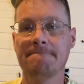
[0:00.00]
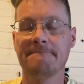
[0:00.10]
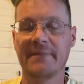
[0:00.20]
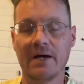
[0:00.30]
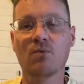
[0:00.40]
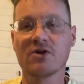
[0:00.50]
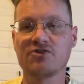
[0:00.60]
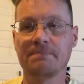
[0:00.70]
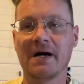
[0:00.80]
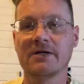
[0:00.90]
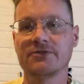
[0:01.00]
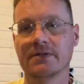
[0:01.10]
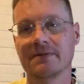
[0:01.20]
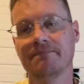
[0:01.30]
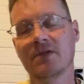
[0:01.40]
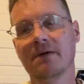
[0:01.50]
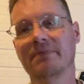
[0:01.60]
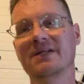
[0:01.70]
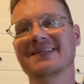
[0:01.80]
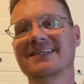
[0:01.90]
They want a sponsor.
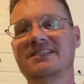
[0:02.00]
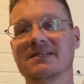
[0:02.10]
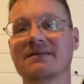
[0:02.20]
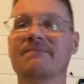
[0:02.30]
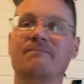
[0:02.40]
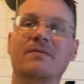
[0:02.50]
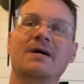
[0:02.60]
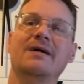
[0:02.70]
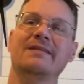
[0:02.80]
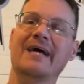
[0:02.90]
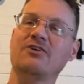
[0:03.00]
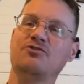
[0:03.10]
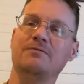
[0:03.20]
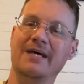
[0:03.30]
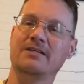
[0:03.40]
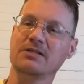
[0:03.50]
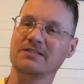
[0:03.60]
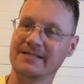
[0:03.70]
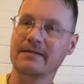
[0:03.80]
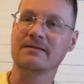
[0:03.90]
But listen, that's, it
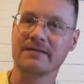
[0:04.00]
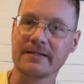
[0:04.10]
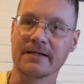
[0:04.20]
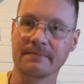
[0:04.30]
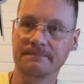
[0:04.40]
doesn't end there.